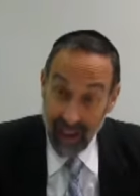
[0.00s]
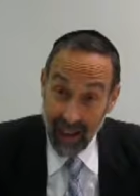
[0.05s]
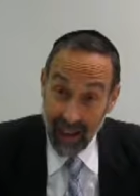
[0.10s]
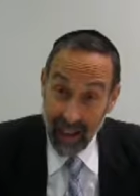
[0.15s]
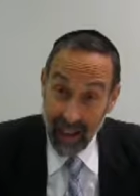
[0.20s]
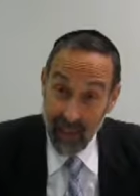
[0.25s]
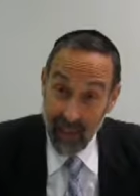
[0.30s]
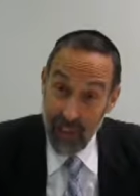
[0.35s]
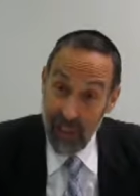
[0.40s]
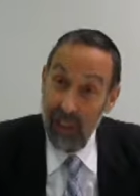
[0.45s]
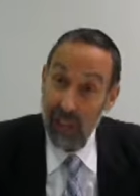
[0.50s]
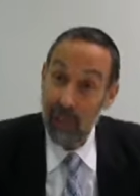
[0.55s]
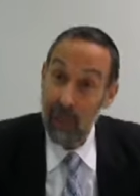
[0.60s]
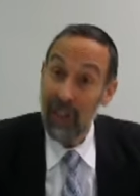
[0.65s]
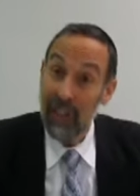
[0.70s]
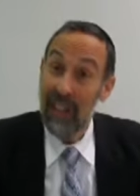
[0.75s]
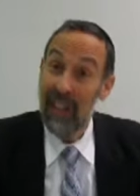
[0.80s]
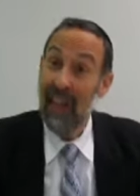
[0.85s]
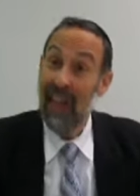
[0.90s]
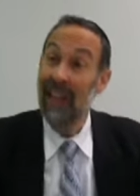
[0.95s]
If this be
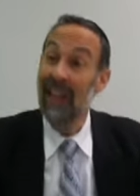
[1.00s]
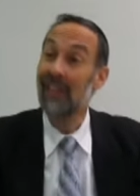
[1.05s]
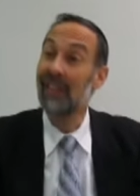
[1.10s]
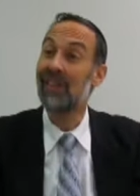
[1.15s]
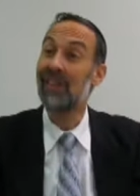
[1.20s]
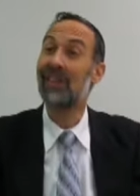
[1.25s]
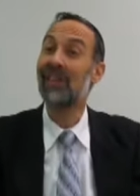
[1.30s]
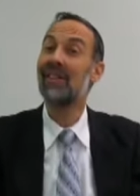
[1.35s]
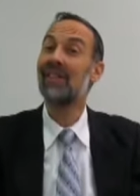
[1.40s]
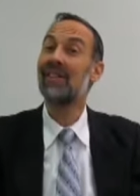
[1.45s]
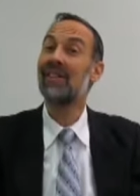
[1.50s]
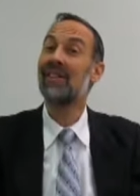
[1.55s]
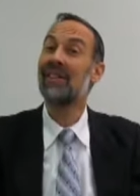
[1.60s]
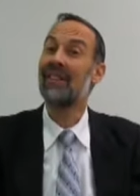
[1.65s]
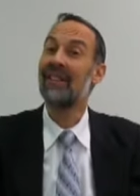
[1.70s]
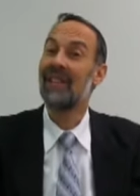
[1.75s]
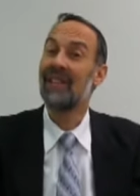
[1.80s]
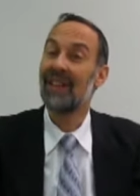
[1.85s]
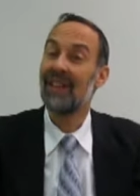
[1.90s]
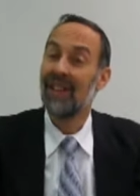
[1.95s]
the case,
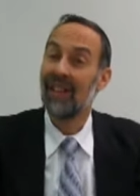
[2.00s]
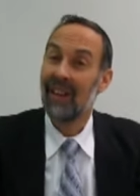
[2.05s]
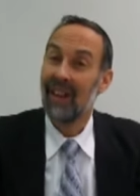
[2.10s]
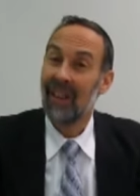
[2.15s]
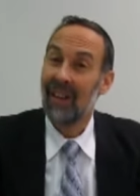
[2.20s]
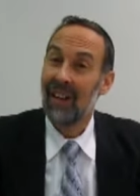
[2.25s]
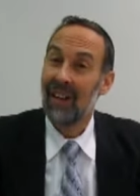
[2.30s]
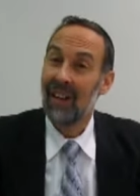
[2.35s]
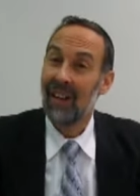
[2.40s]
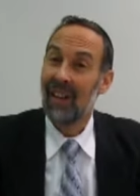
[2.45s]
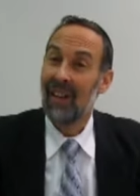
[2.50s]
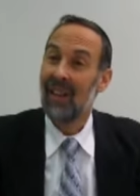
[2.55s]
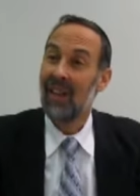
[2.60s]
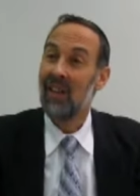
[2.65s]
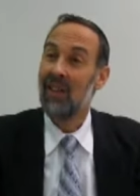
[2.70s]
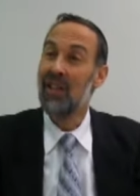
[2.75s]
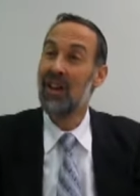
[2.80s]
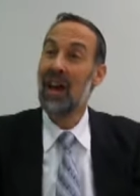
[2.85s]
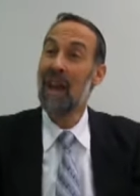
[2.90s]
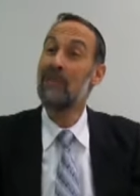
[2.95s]

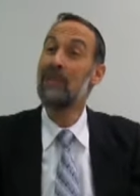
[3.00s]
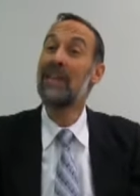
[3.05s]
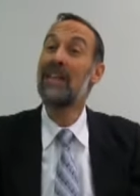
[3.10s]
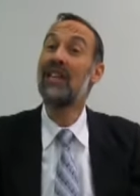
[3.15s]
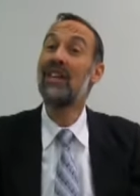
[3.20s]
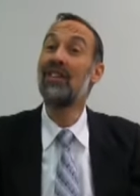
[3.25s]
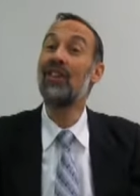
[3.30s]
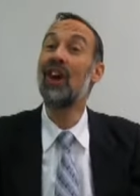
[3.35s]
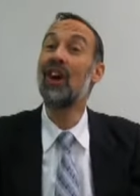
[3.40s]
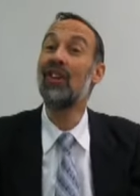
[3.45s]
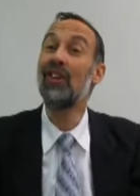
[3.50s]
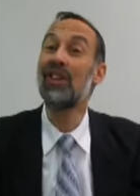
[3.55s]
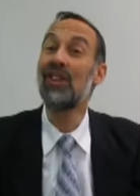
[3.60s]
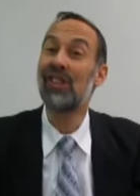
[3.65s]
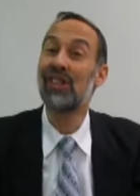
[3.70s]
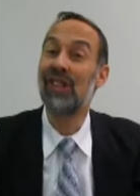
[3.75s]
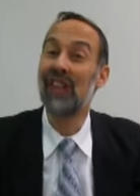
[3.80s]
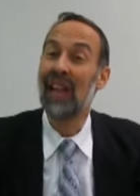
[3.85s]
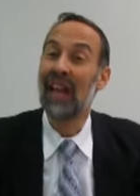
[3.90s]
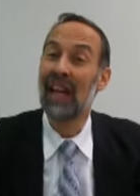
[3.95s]
then I begin to
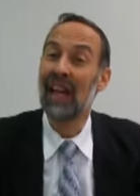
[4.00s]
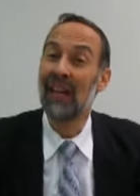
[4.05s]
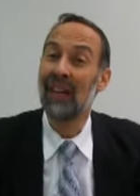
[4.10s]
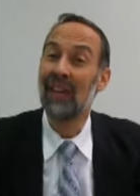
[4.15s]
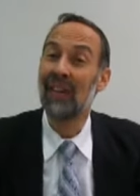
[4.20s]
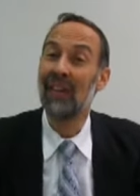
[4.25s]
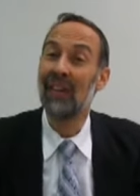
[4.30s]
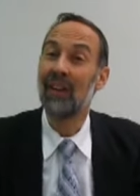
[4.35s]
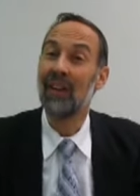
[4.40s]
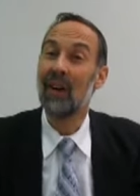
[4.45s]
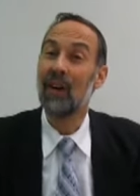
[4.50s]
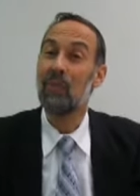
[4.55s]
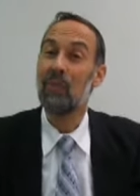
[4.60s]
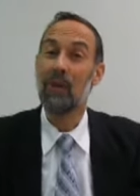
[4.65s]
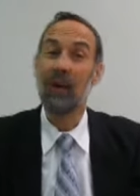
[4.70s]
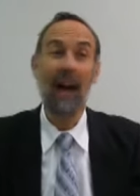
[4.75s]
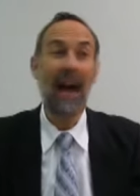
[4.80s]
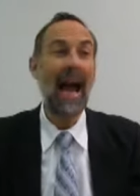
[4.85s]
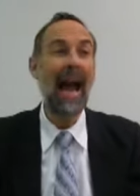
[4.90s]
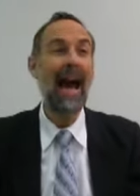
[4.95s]
understand,
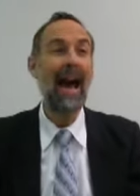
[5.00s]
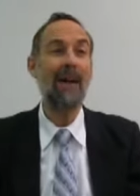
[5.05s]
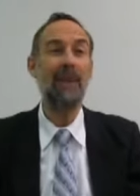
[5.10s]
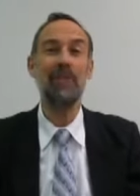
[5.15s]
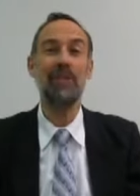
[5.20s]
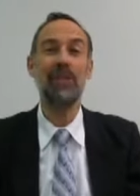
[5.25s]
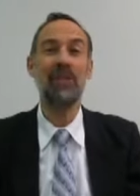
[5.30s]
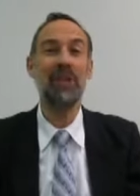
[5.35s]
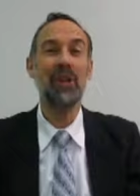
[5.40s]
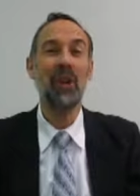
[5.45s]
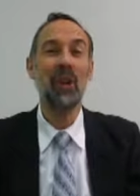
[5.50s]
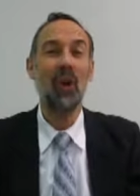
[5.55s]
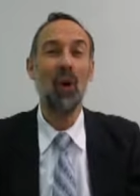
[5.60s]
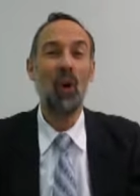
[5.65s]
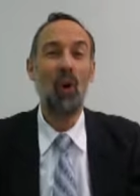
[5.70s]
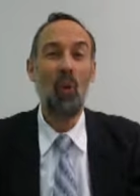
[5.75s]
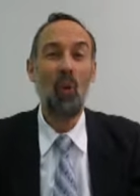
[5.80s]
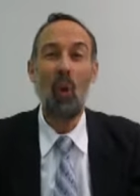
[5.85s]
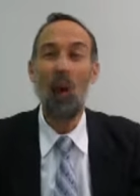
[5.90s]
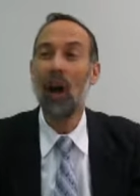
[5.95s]
perhaps,
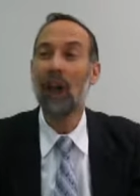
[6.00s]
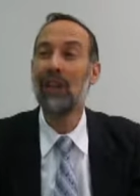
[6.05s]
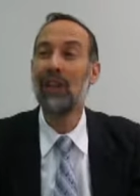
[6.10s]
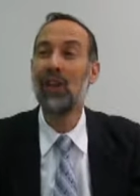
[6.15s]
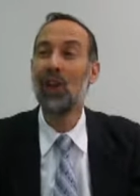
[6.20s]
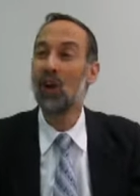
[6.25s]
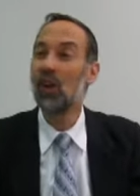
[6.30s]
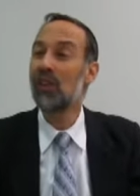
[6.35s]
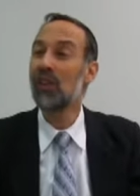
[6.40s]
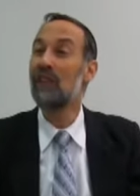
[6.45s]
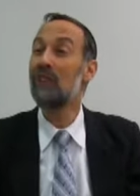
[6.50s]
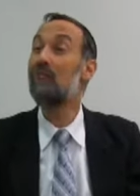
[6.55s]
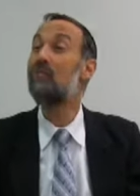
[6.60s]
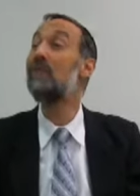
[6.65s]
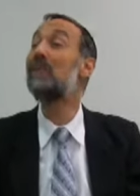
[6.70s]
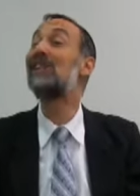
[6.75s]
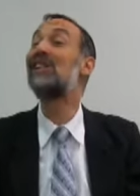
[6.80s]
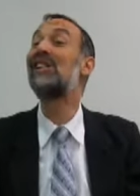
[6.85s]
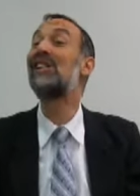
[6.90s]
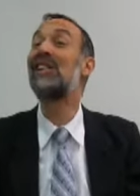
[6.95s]
why Yosef
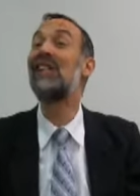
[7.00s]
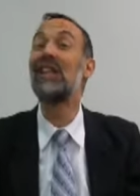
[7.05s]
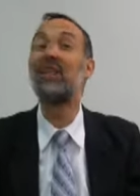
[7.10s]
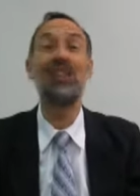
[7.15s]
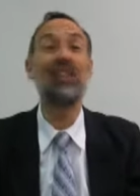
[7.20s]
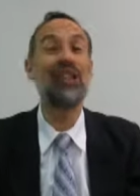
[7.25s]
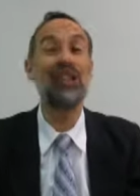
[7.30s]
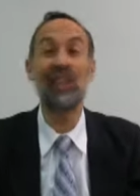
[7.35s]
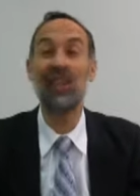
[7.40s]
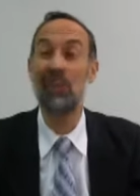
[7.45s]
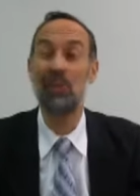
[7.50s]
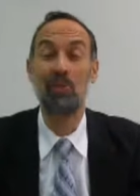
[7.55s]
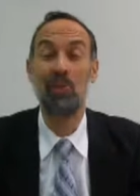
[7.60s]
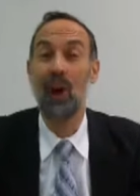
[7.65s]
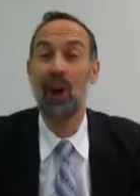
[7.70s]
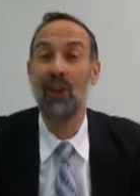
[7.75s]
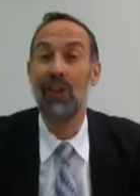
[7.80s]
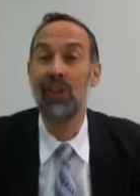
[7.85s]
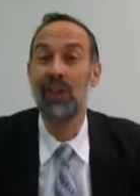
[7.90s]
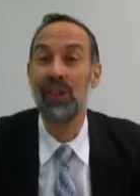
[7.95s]
beseeches his
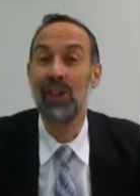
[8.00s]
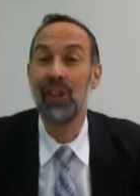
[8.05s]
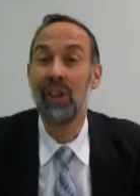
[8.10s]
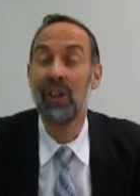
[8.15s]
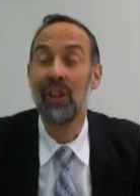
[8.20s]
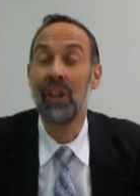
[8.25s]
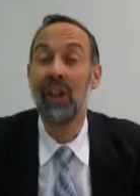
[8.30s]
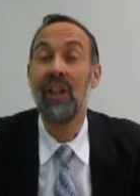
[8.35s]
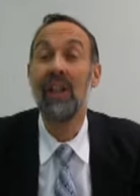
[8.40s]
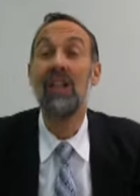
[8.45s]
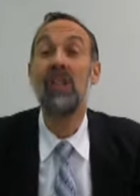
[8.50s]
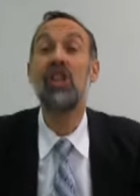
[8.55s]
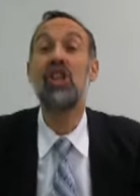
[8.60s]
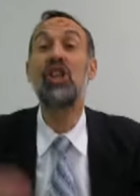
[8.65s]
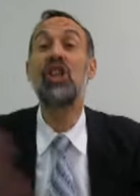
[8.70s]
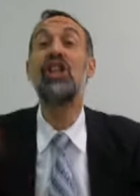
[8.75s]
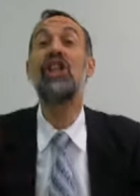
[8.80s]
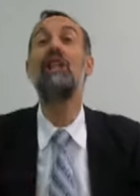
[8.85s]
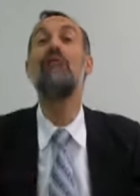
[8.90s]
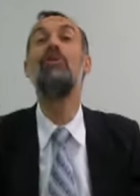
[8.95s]
brothers,
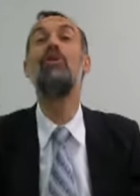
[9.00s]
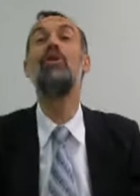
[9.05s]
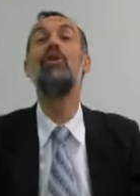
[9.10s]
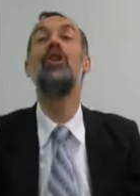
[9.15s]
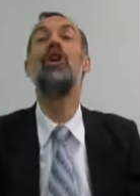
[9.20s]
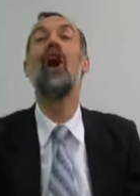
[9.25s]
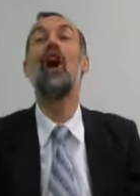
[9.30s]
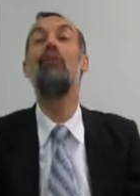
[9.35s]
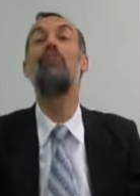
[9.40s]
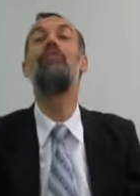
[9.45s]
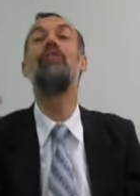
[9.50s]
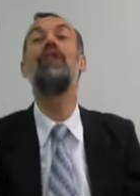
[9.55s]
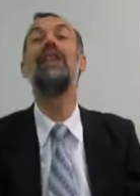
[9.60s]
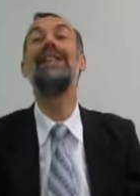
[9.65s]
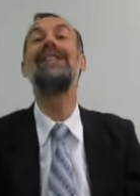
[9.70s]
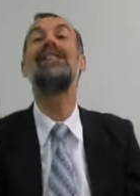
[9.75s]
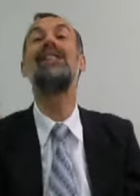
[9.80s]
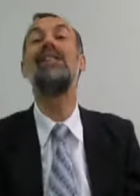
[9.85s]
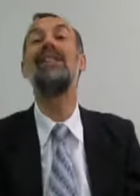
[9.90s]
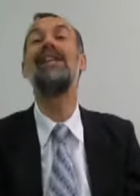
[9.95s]
Shivu na,
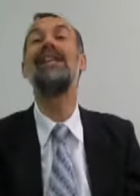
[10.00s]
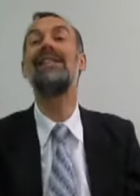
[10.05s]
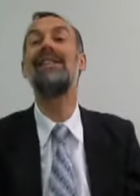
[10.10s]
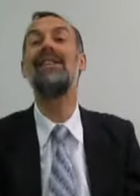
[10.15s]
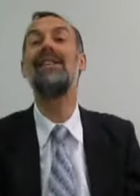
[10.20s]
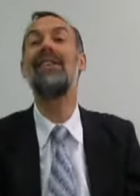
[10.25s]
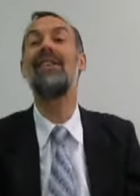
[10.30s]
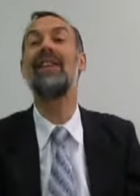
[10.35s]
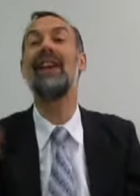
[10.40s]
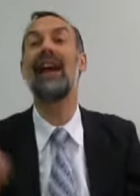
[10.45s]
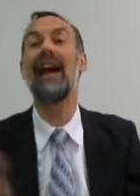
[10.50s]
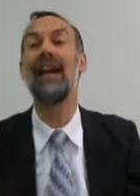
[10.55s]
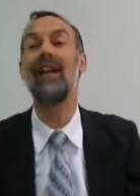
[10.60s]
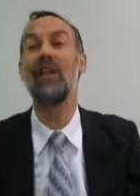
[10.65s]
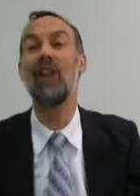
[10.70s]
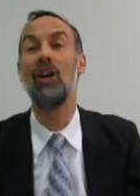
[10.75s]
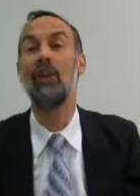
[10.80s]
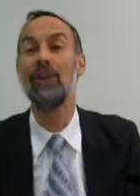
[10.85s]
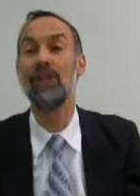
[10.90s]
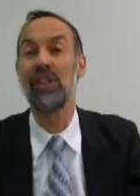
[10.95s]
please listen to the
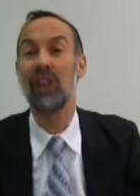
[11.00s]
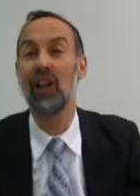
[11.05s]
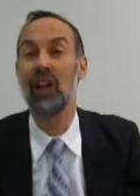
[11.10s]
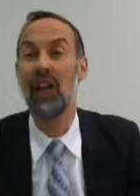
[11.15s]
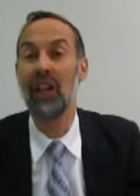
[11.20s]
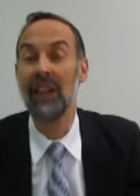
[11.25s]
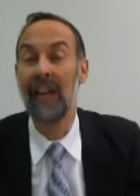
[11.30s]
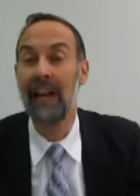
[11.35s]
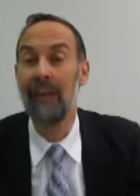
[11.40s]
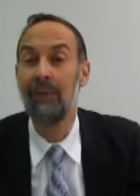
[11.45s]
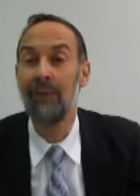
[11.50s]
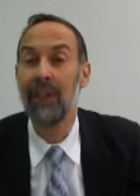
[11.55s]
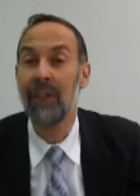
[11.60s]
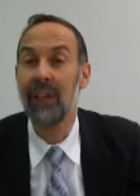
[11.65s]
chalom asher chalamta.